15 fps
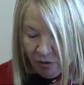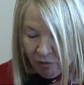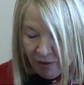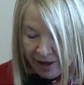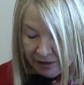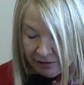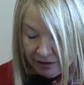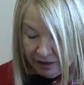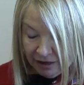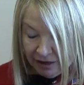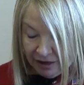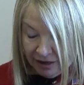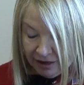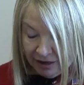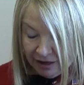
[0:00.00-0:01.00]
Well,
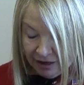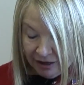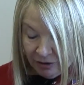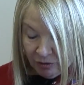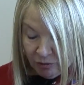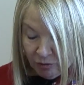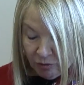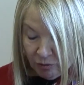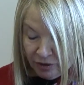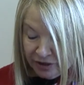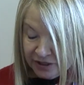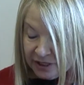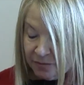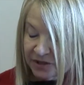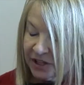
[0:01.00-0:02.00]
what
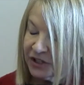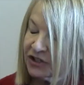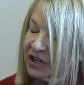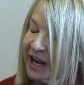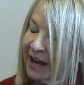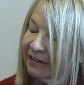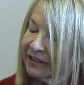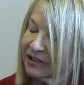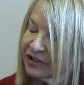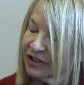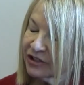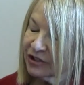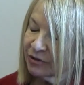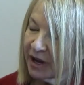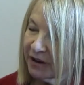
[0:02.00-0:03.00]
are some of the
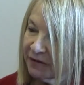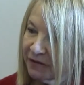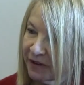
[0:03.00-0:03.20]
challenges you have